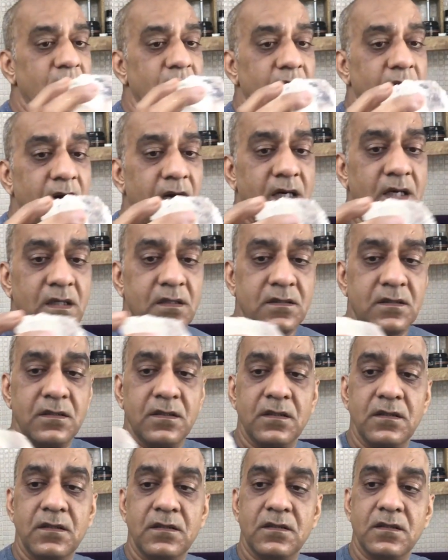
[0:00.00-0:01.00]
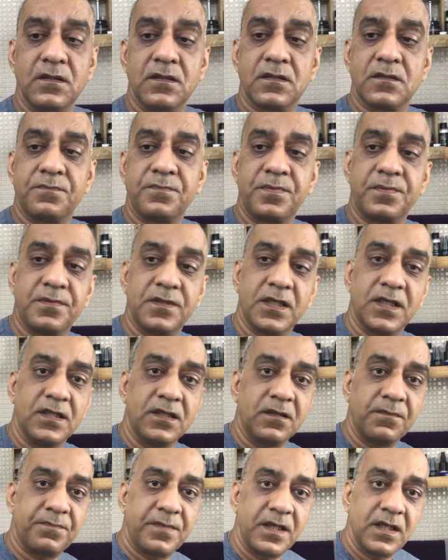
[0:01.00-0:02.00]
and I think it is
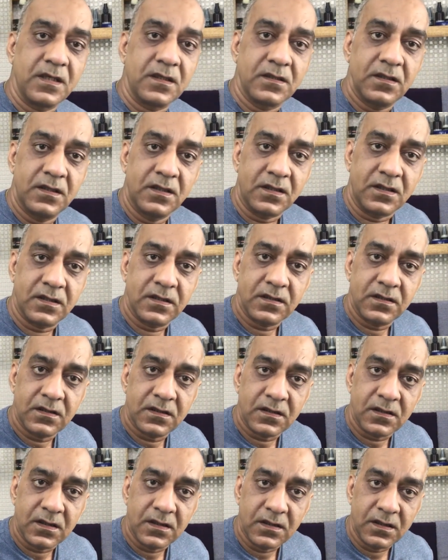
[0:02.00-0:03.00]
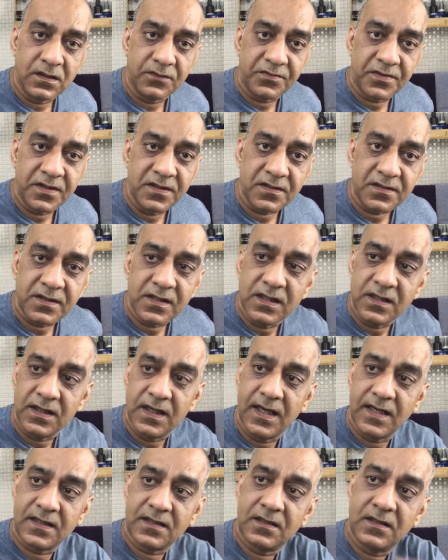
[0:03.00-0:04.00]
done pretty good. If you can see
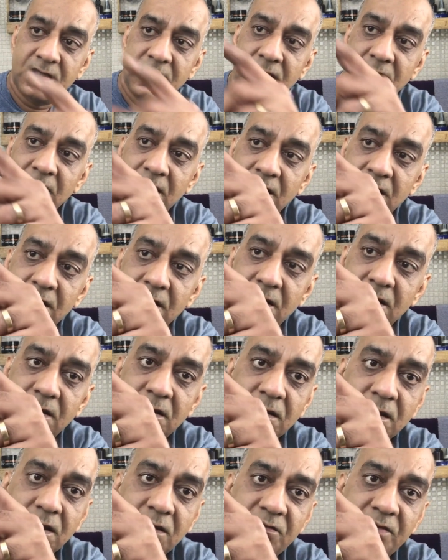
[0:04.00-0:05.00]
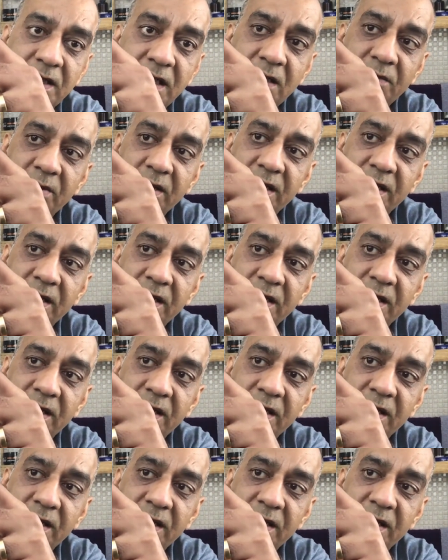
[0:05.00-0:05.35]
that, the way we